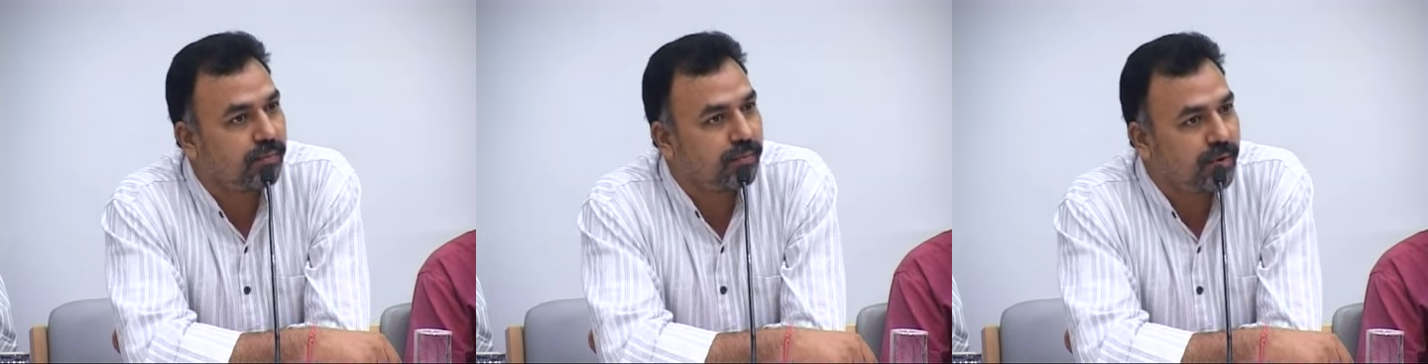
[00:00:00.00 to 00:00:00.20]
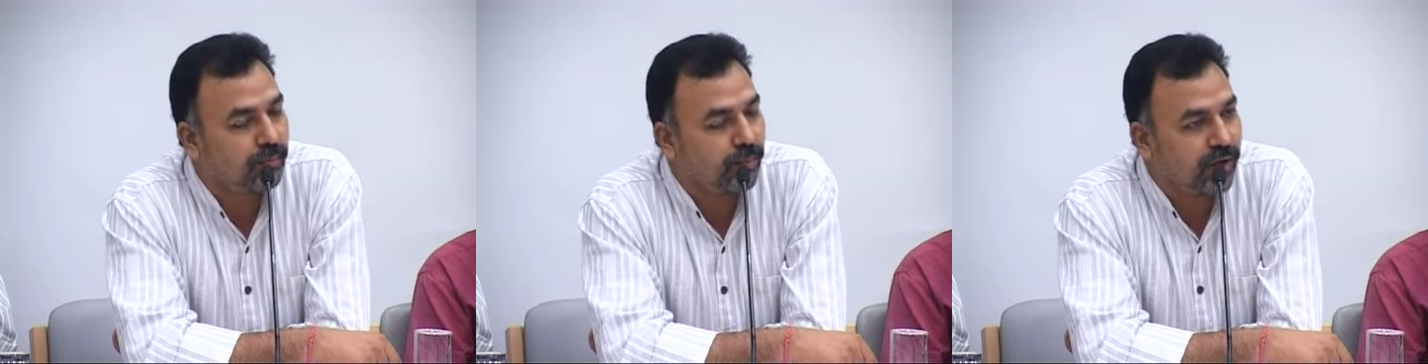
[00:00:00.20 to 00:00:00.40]

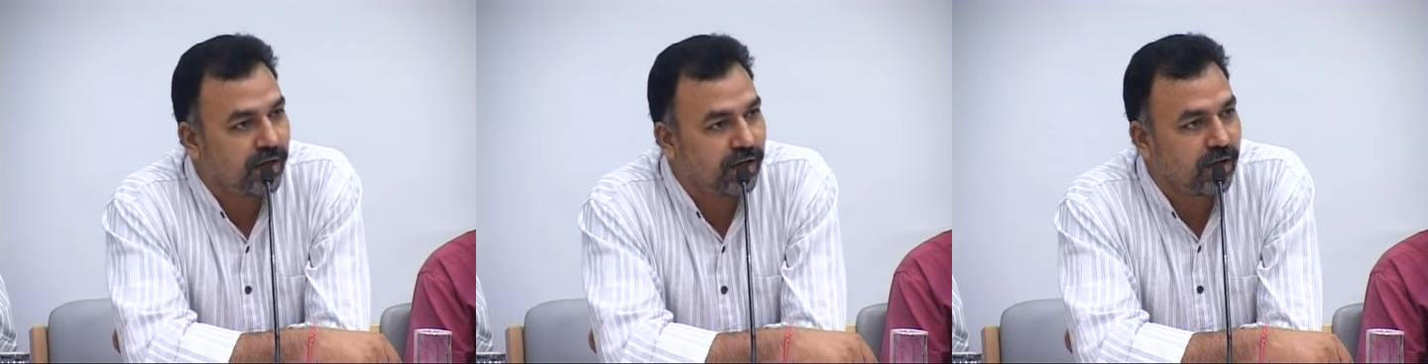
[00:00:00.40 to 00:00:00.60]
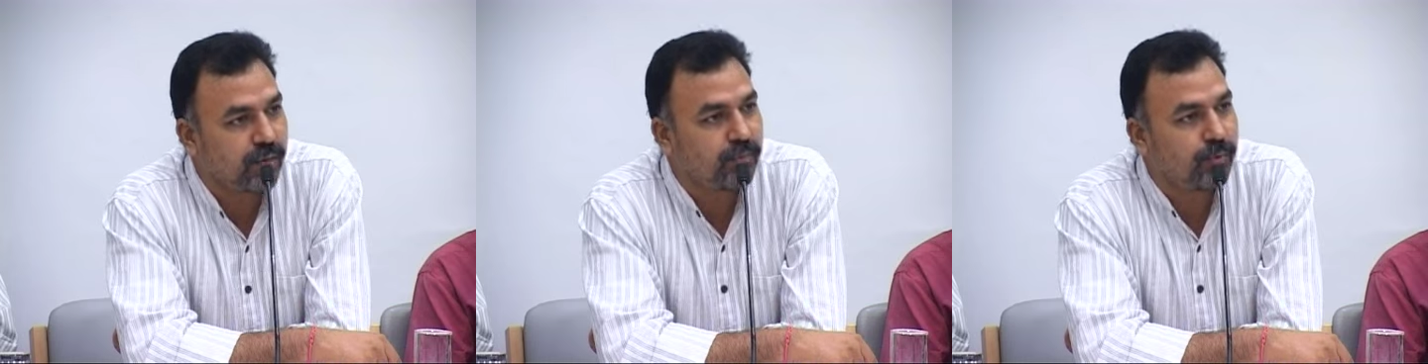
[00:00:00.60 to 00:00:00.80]
people
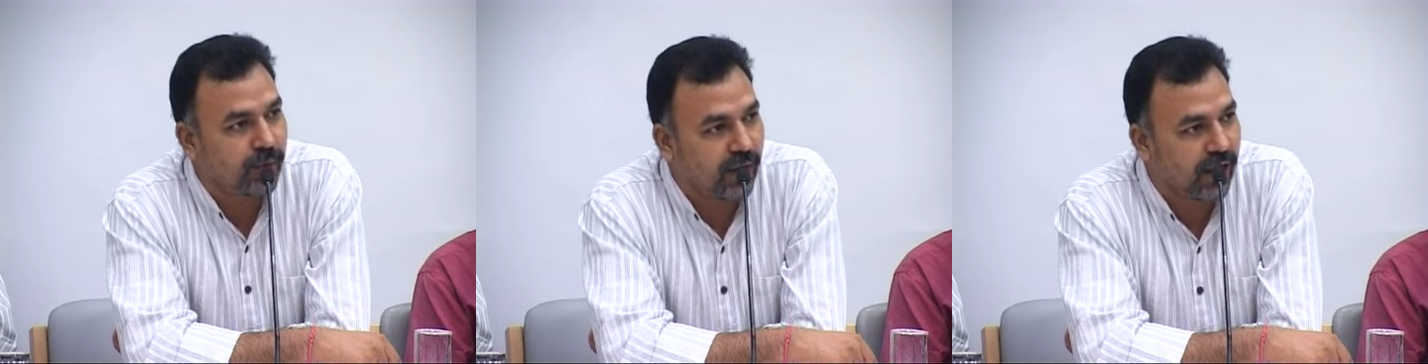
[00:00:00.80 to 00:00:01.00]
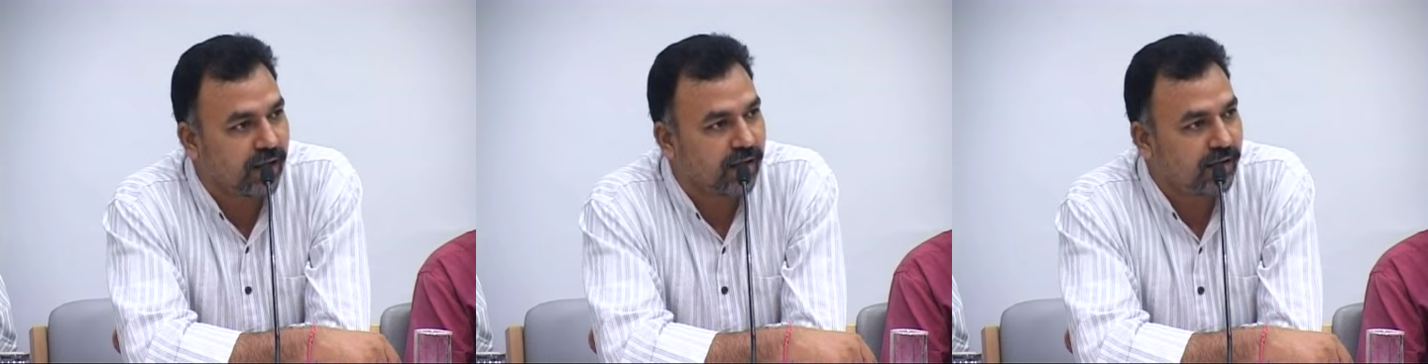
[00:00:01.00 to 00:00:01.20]
near
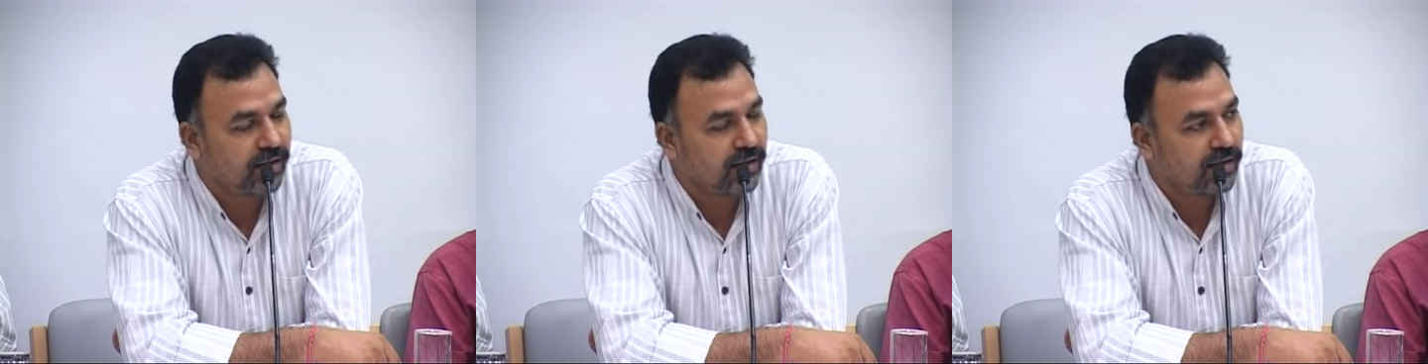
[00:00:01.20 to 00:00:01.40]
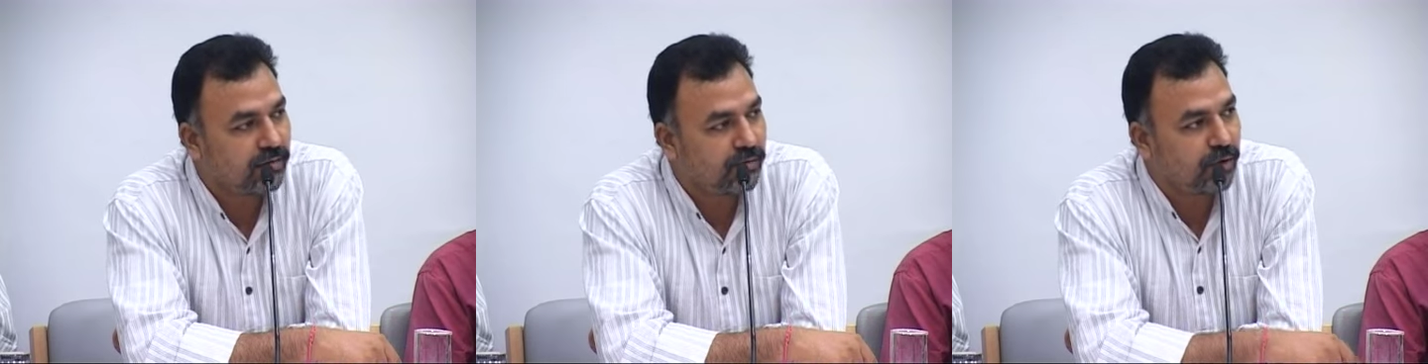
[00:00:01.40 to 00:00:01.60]
Pune
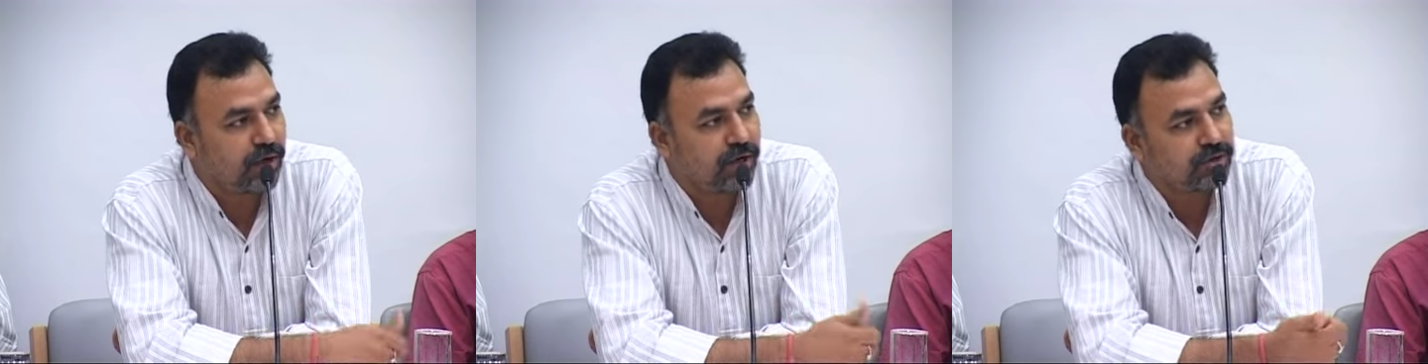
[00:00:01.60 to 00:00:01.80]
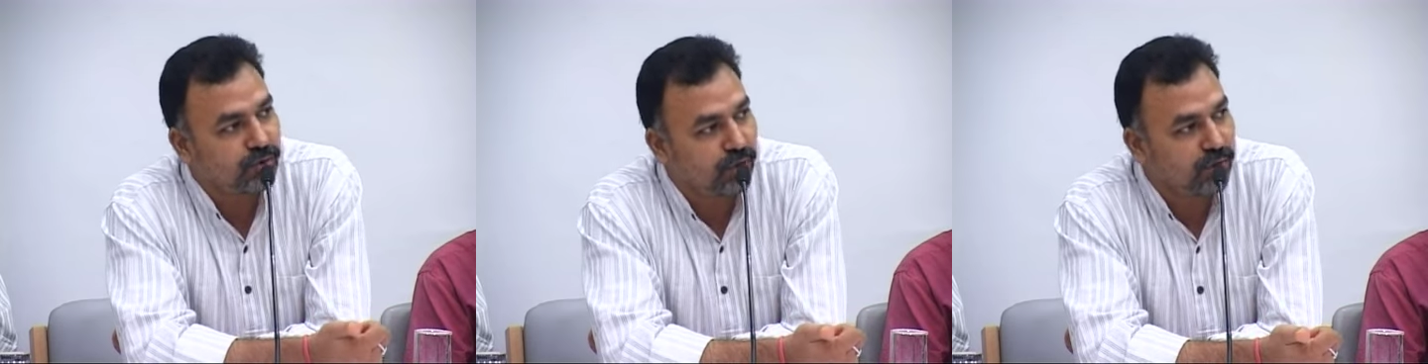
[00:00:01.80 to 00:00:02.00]

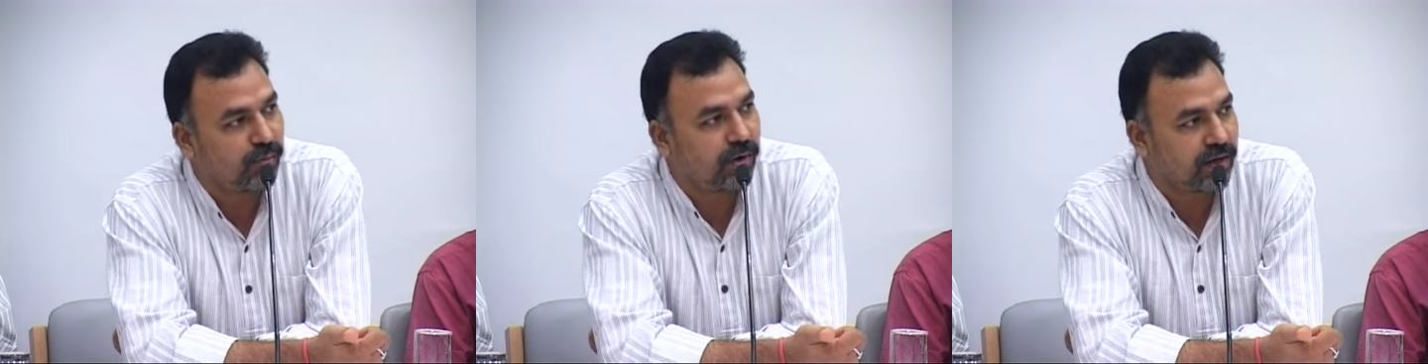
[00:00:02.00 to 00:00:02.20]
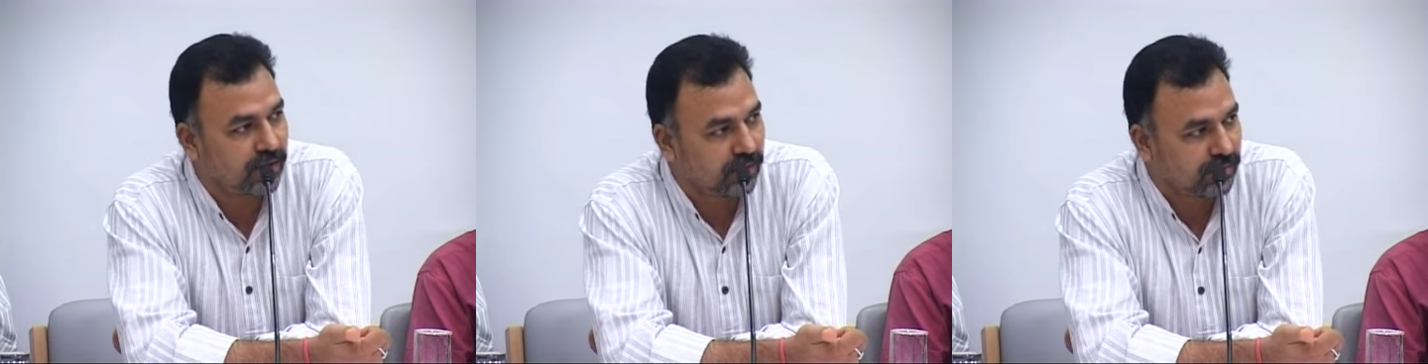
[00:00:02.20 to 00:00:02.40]
for its own
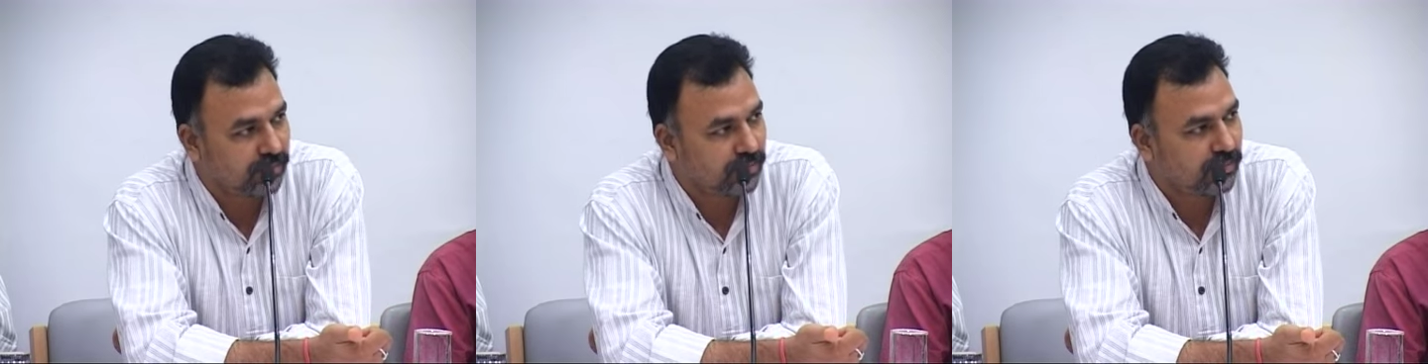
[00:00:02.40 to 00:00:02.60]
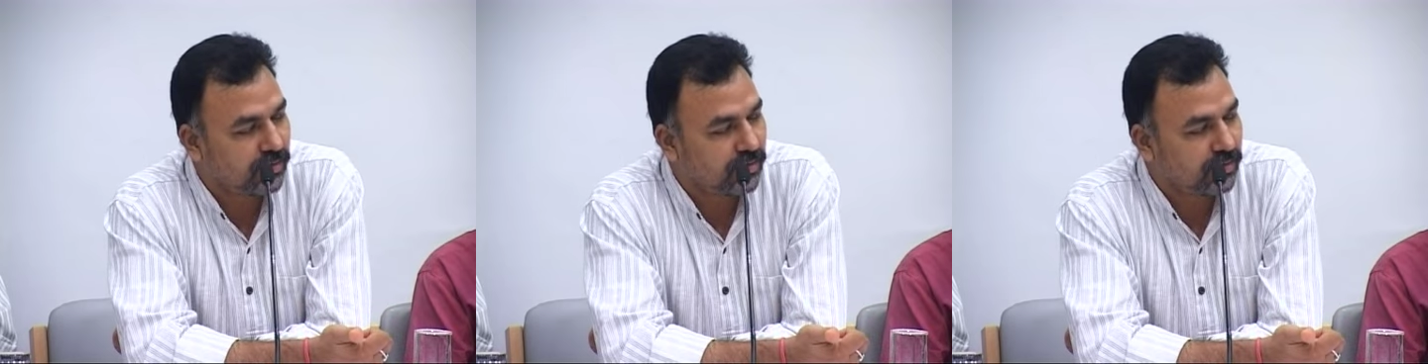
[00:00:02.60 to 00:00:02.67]
water.